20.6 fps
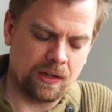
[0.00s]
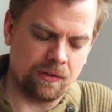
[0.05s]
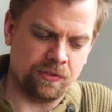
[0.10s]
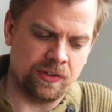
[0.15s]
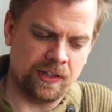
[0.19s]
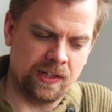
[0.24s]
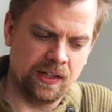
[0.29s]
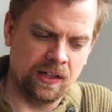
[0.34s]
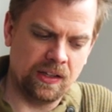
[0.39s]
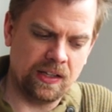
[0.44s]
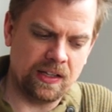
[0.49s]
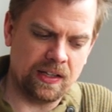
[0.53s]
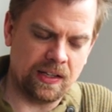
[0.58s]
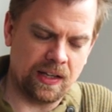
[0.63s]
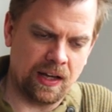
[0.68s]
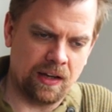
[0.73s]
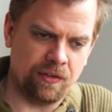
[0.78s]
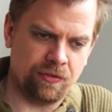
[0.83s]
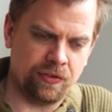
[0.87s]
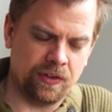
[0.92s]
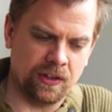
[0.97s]
Vanilla,
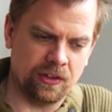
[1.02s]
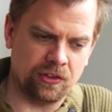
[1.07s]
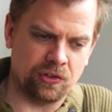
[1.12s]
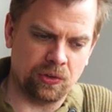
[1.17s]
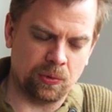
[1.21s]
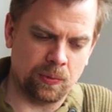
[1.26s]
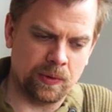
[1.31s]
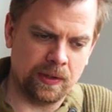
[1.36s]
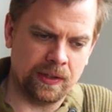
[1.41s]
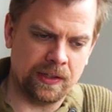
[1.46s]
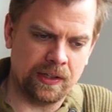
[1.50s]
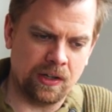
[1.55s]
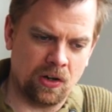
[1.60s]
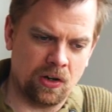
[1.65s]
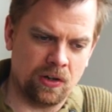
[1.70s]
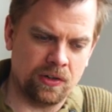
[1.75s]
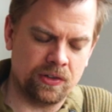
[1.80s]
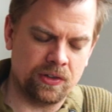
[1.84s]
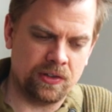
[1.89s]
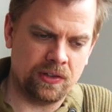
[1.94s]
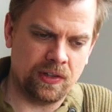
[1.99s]
I feel, is a really
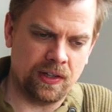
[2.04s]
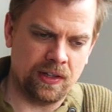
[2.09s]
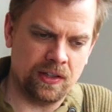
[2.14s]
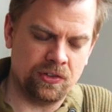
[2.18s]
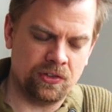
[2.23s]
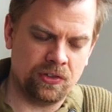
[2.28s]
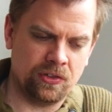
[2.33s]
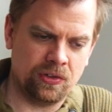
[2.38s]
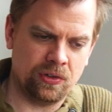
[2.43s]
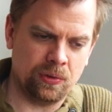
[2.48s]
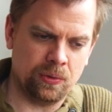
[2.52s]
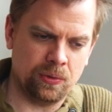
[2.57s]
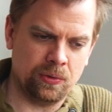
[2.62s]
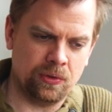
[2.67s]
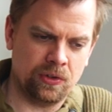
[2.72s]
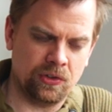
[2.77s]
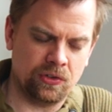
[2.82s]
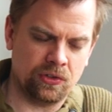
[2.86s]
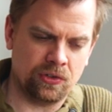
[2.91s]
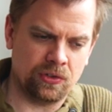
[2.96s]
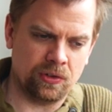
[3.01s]
hard taste to
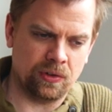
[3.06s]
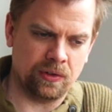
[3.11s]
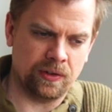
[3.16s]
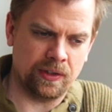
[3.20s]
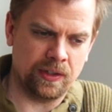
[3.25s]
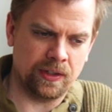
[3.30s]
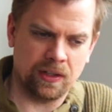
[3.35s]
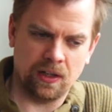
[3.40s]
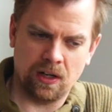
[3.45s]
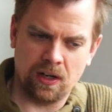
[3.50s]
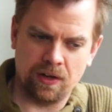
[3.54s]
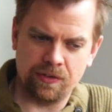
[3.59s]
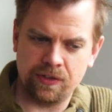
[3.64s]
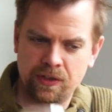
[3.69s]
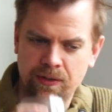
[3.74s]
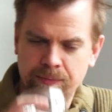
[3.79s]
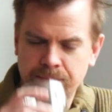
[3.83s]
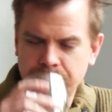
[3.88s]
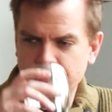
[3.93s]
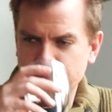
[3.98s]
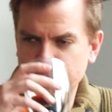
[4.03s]
discern in
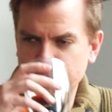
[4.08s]
coffee.